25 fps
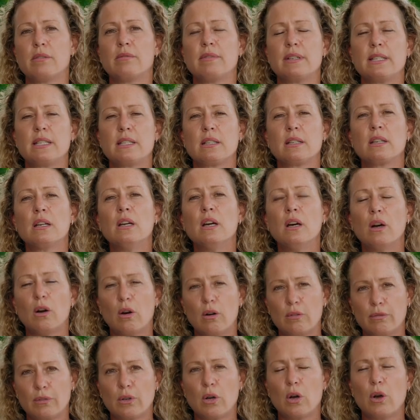risk
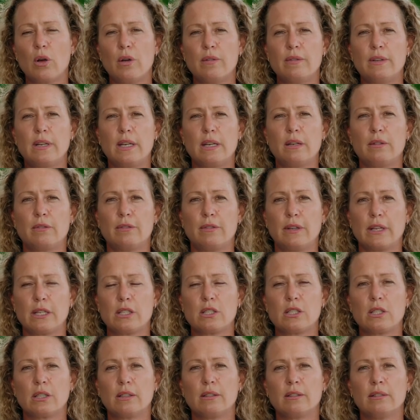of COVID
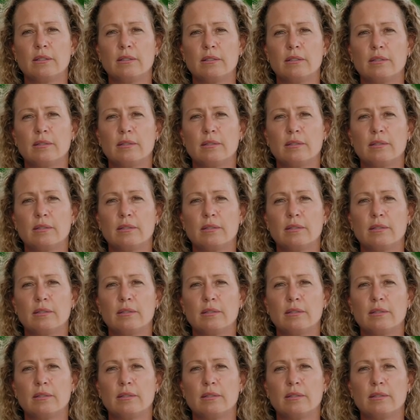infection.